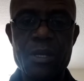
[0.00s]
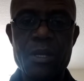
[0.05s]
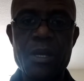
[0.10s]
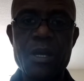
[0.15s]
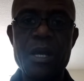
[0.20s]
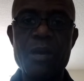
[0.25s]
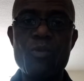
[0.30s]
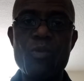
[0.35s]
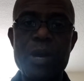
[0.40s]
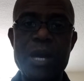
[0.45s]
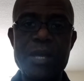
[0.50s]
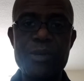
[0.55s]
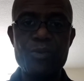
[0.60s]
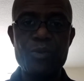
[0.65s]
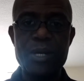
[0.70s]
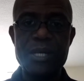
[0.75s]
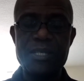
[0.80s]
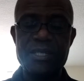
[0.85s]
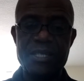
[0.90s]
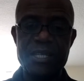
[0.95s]
And why
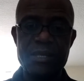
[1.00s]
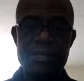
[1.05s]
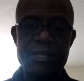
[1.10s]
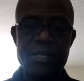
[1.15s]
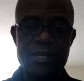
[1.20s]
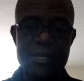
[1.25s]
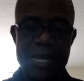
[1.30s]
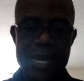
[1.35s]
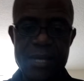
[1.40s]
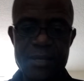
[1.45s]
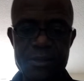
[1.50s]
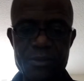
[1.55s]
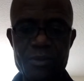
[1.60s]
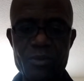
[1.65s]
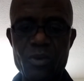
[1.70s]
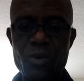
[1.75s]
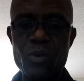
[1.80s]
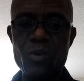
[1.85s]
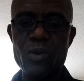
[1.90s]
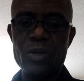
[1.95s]
do I say that,
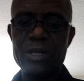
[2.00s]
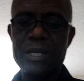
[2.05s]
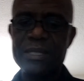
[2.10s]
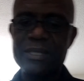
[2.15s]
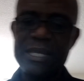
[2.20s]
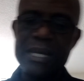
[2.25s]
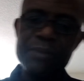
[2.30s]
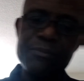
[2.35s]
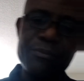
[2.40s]
or does that